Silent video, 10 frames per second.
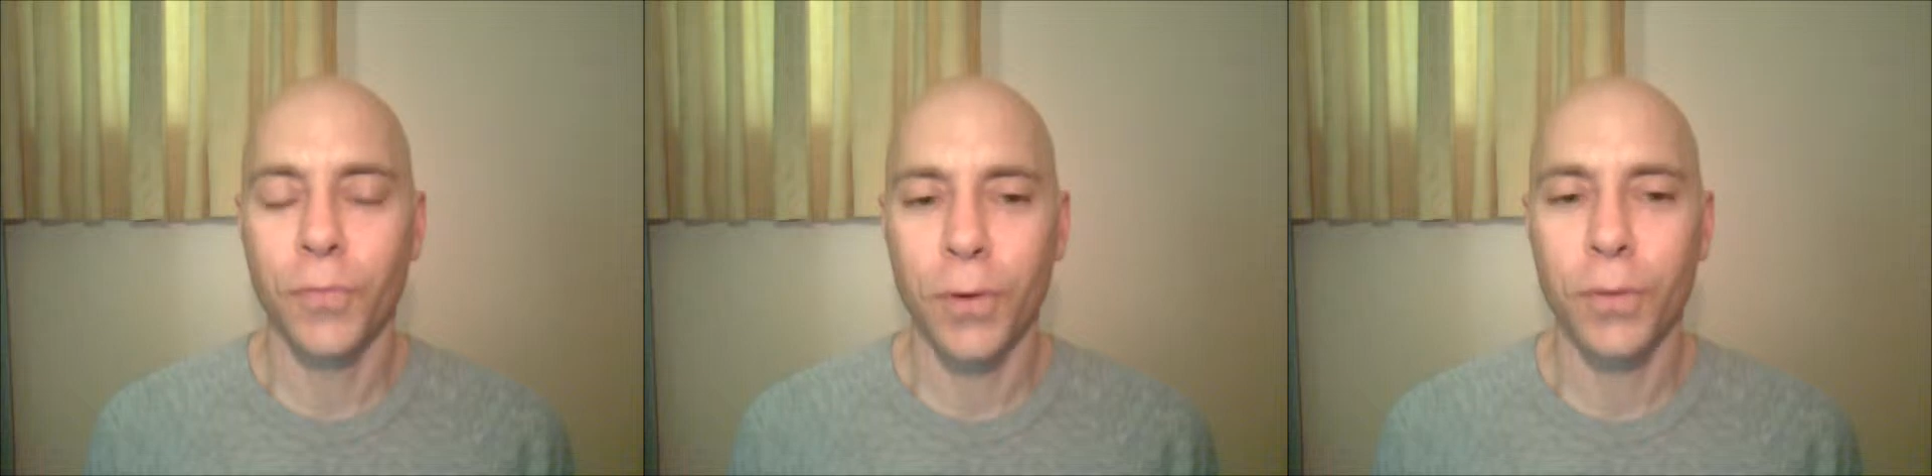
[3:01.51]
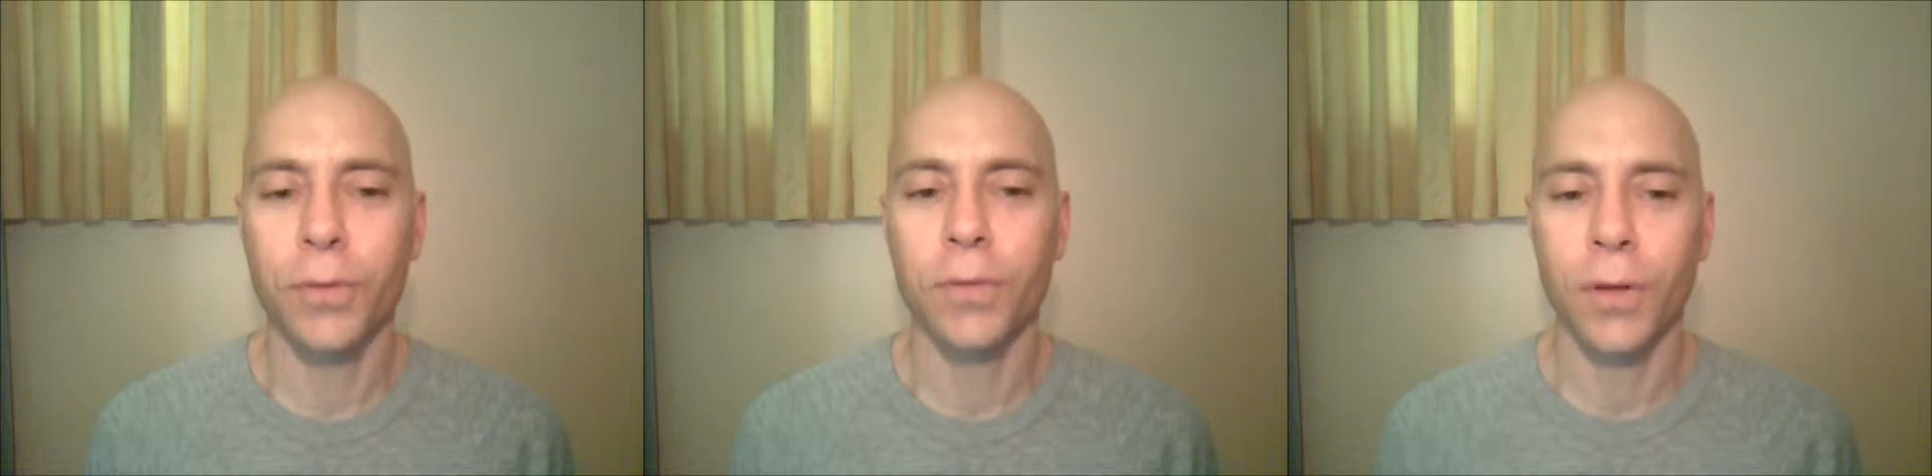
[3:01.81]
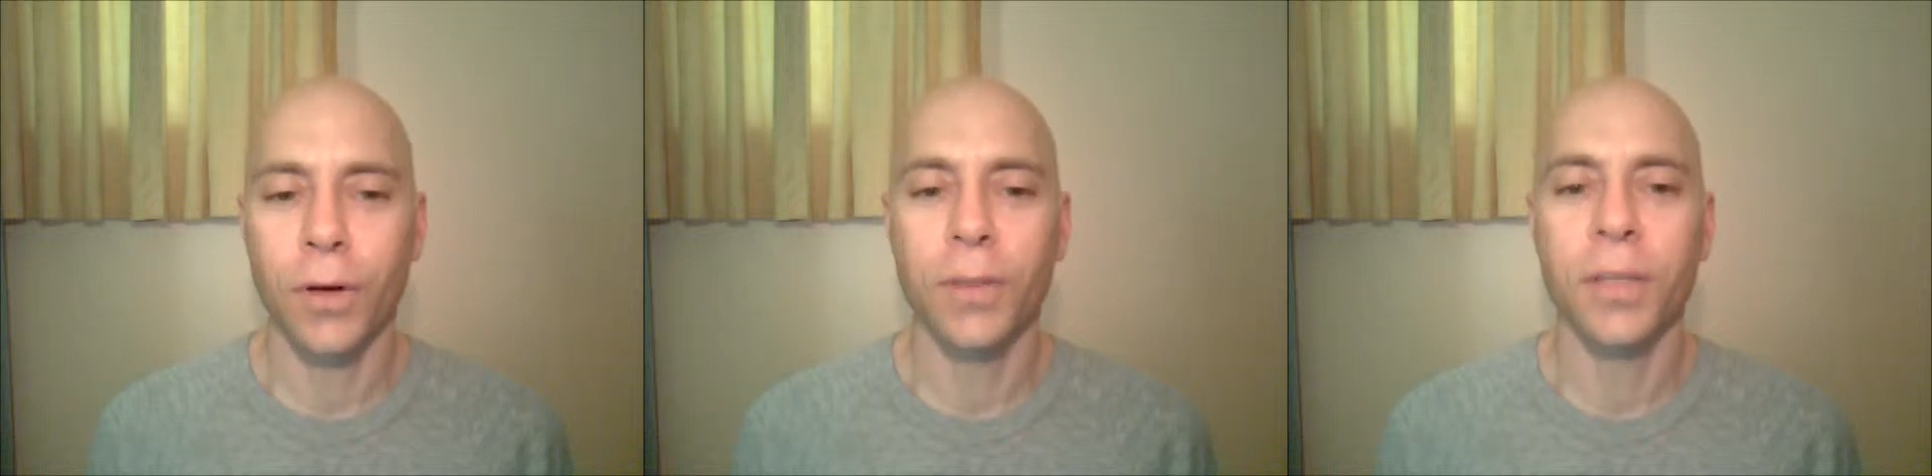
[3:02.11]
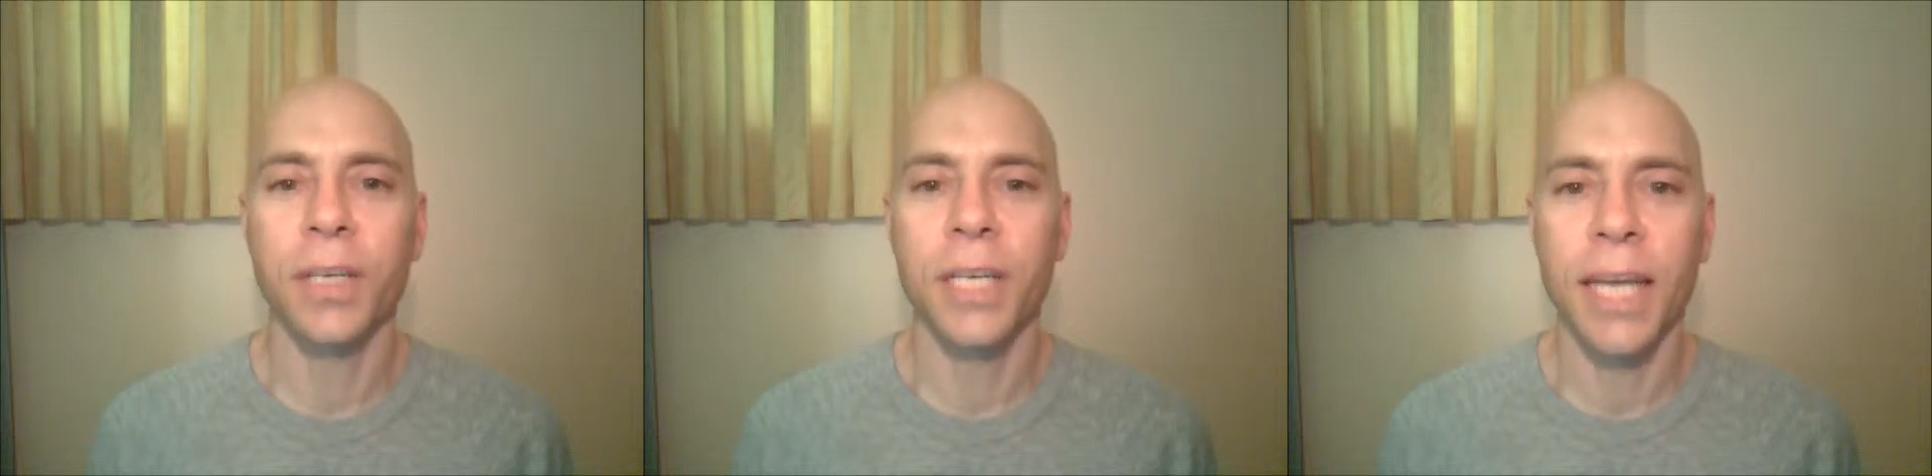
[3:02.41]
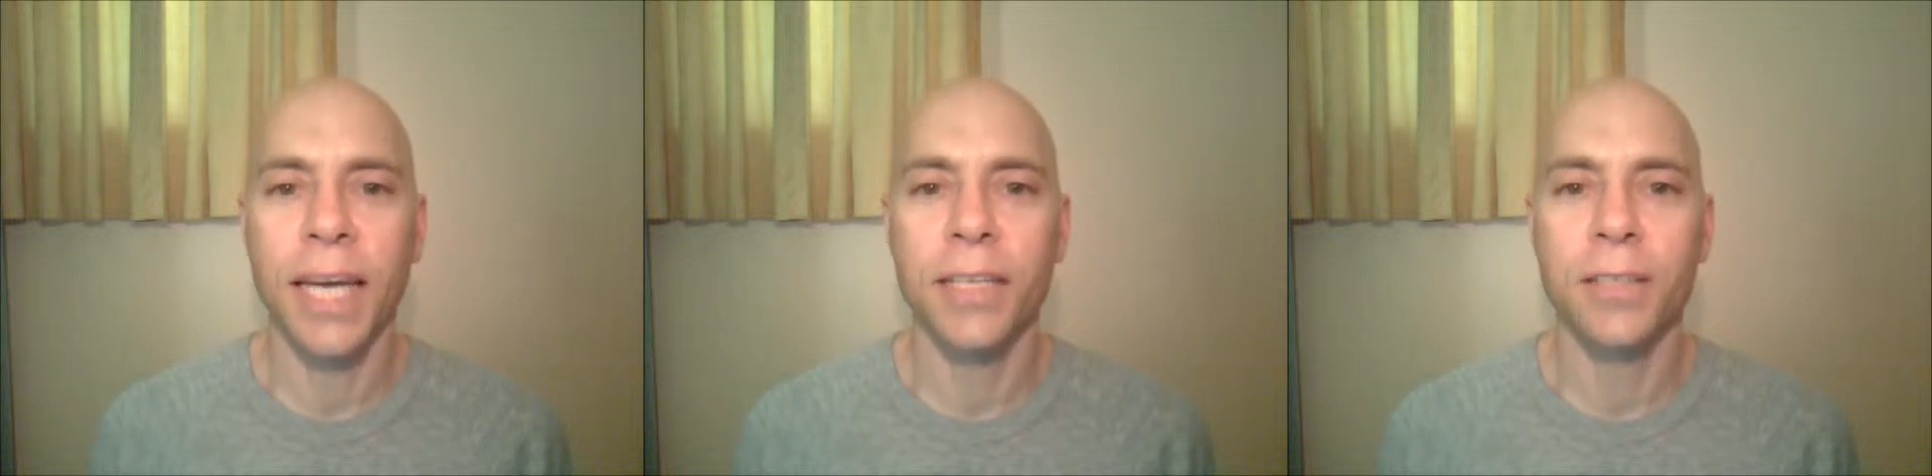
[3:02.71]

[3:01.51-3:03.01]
focused on the innate